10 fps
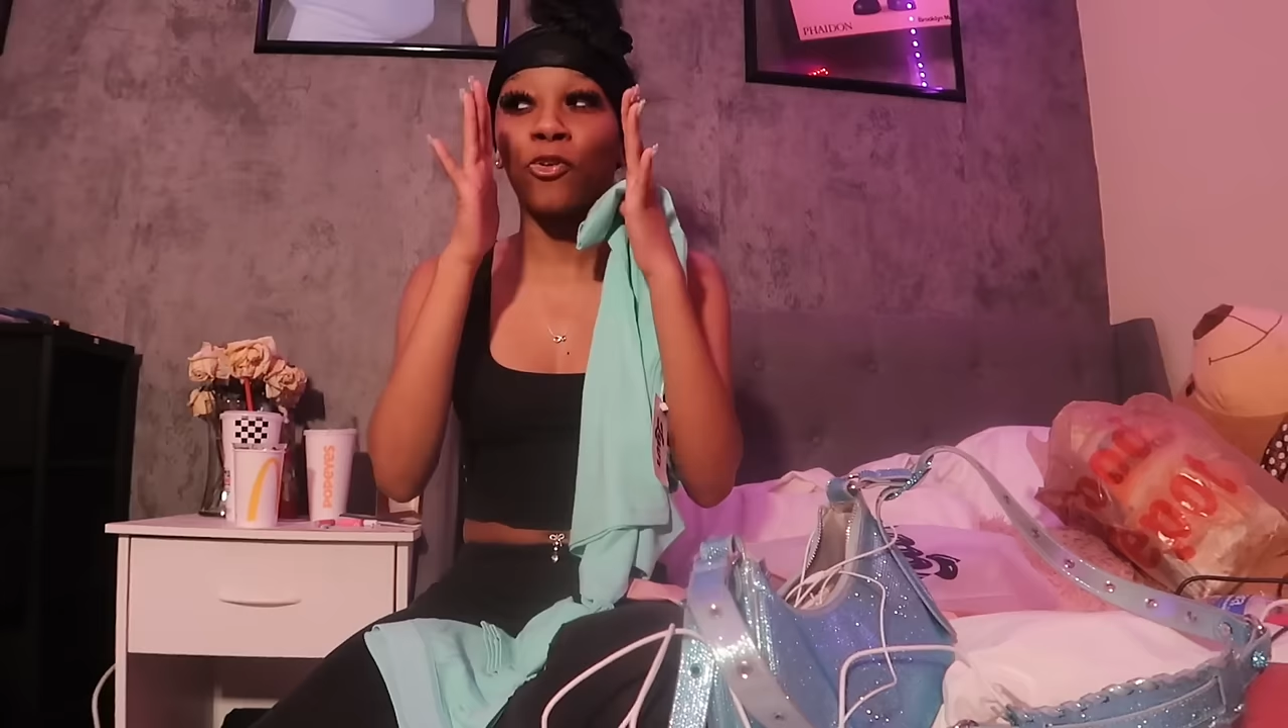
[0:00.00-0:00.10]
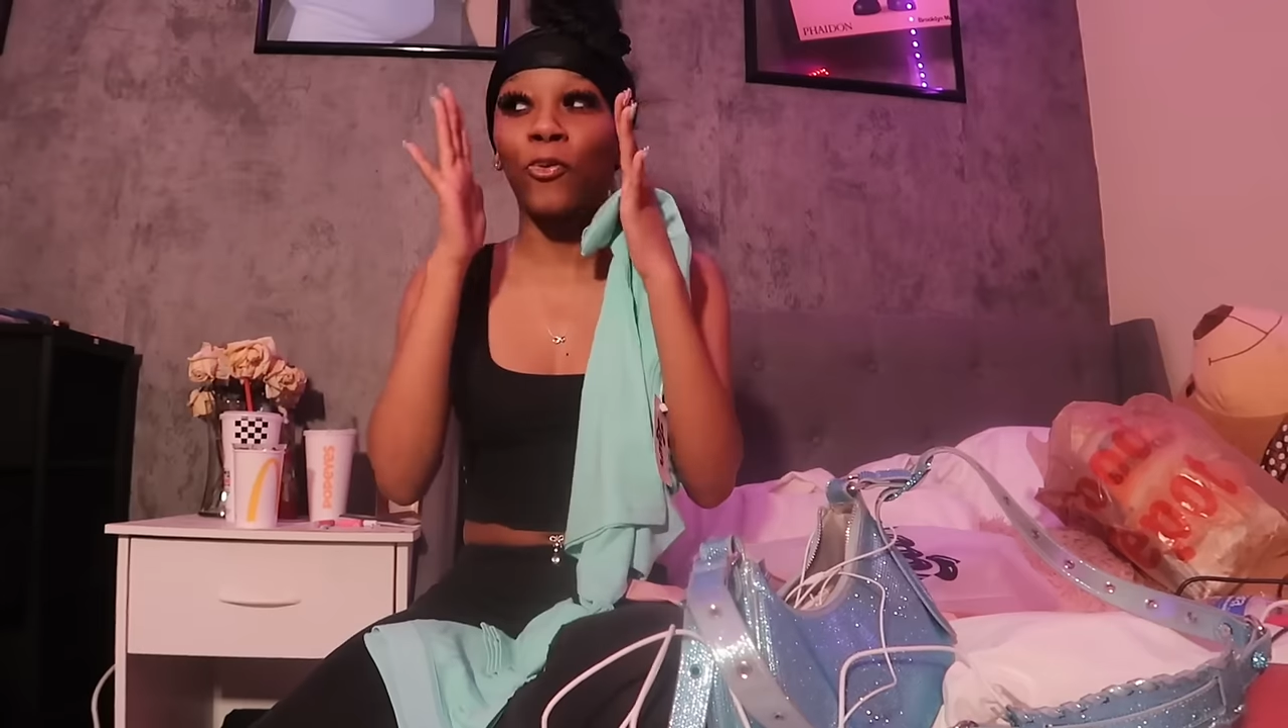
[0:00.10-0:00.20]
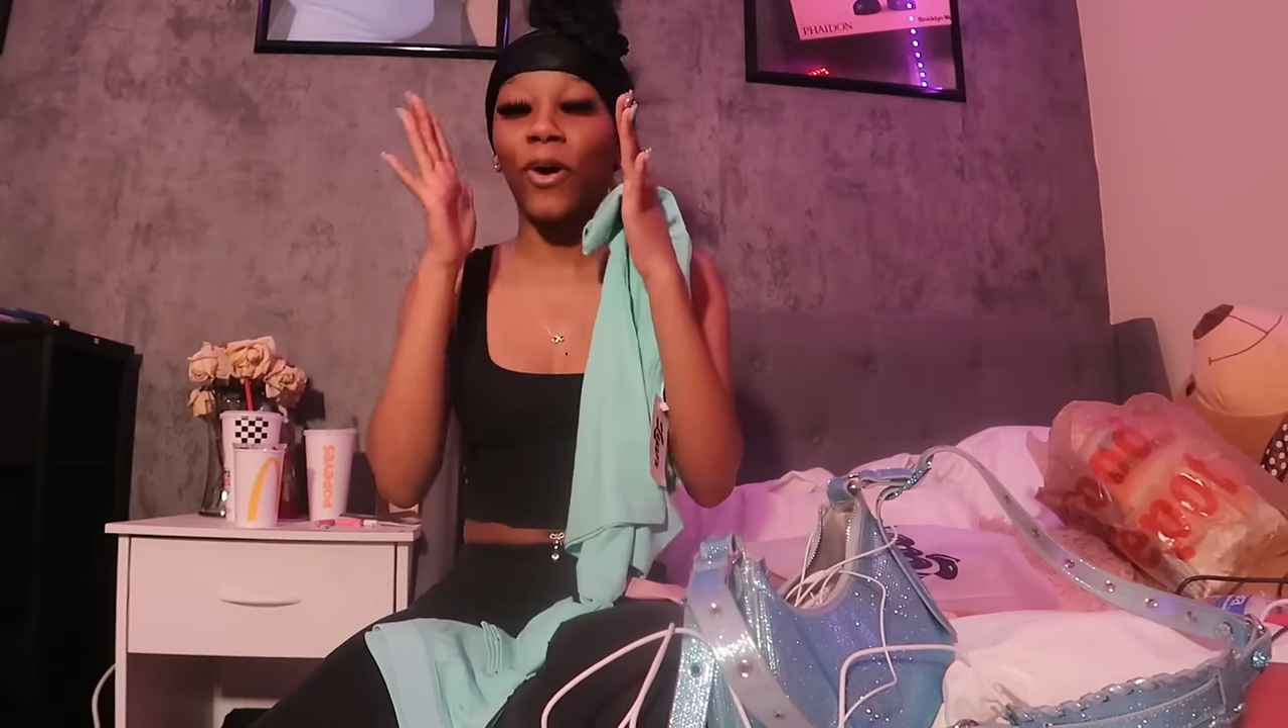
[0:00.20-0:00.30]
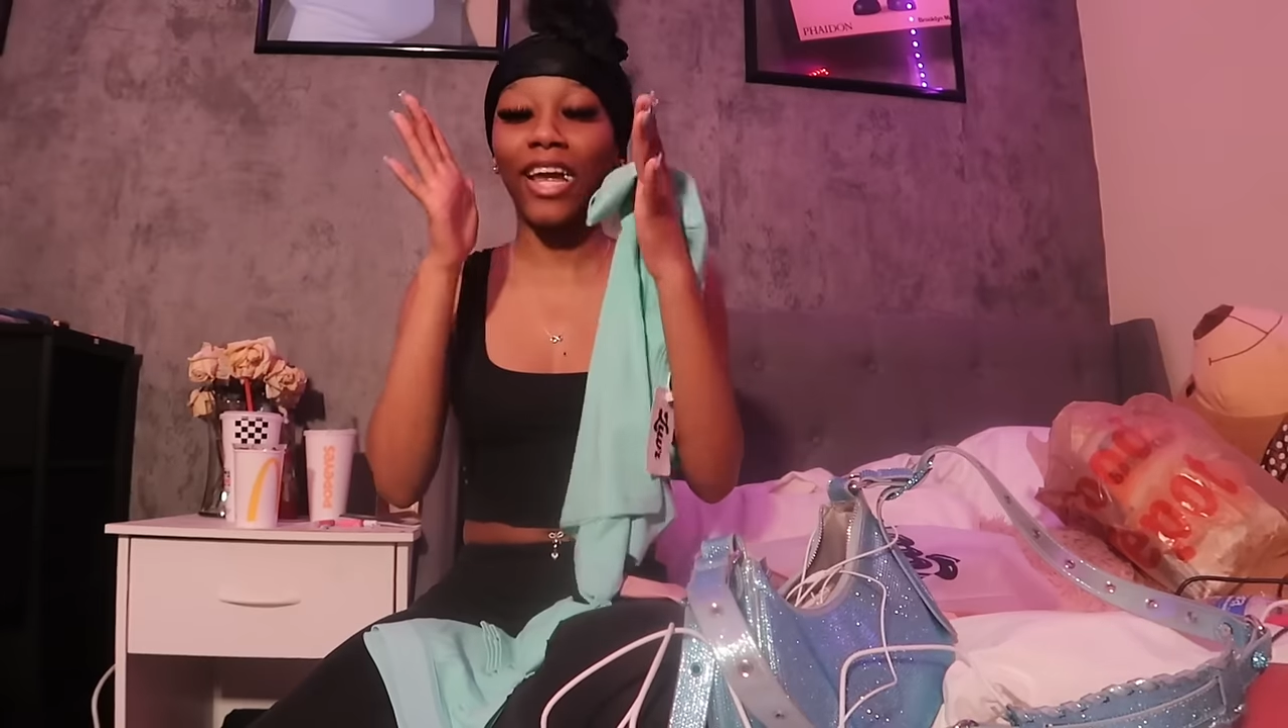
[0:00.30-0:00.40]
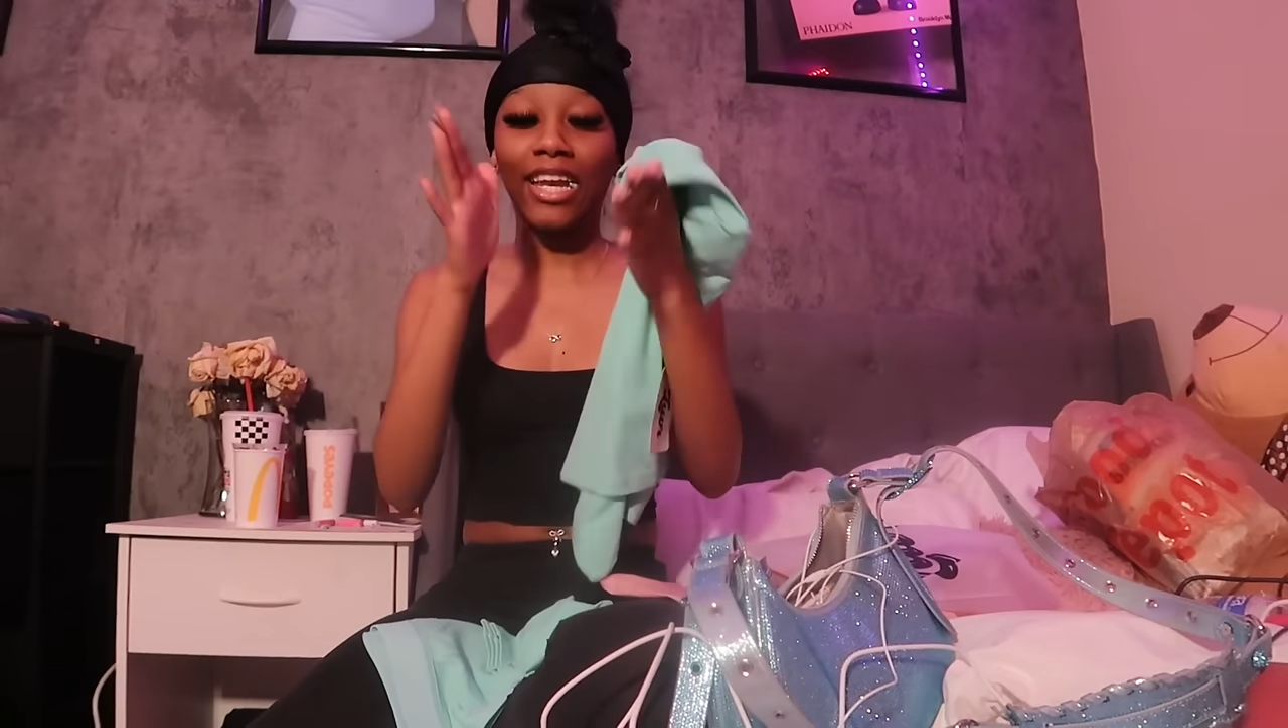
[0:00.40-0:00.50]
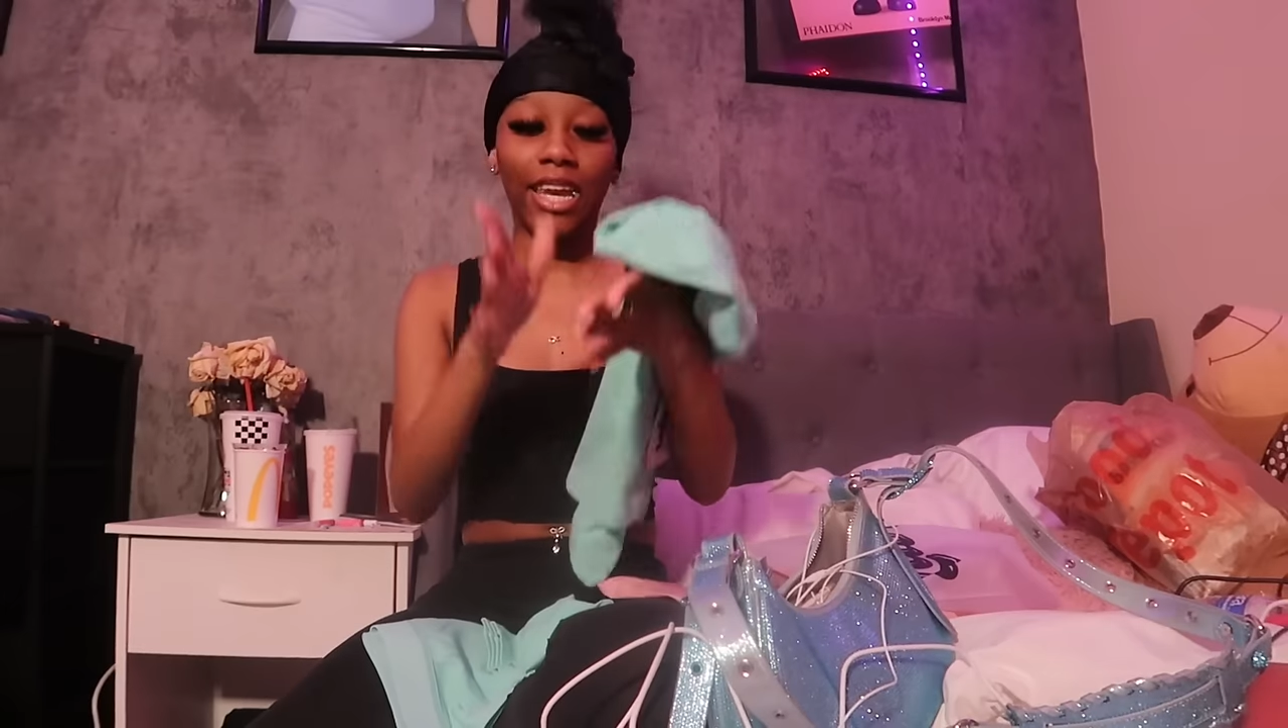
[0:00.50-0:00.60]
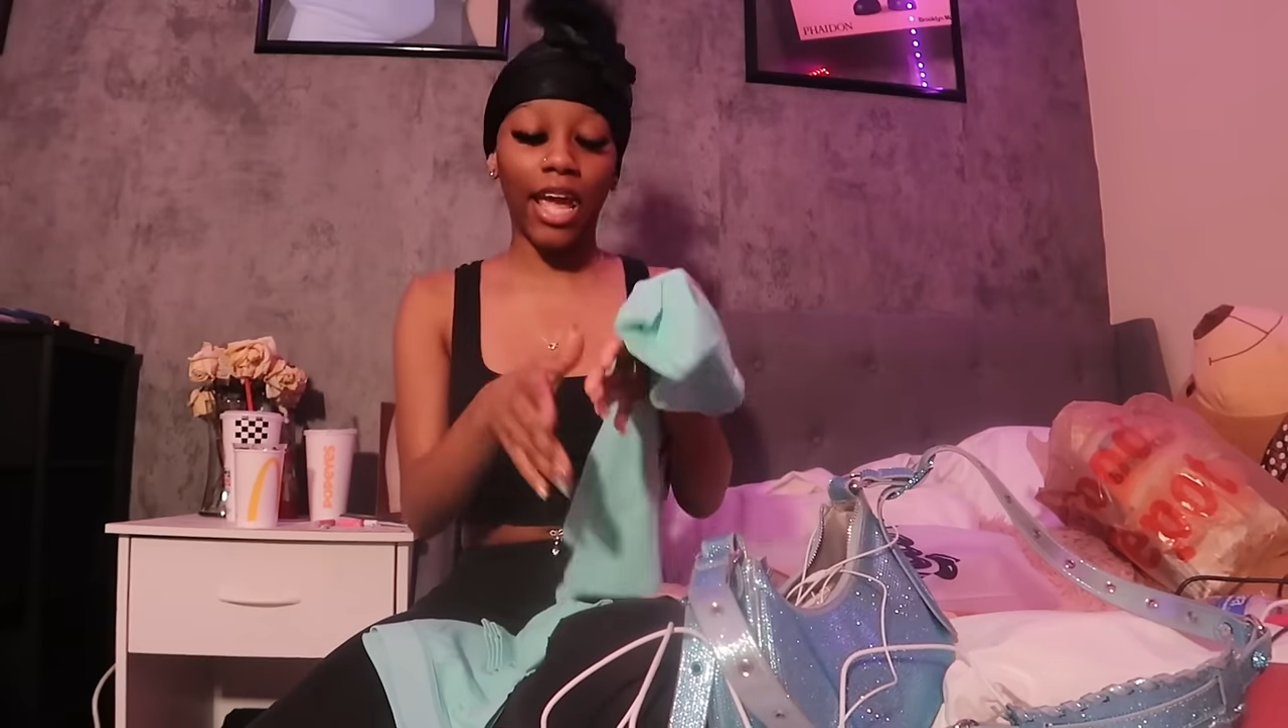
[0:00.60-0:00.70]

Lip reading: for what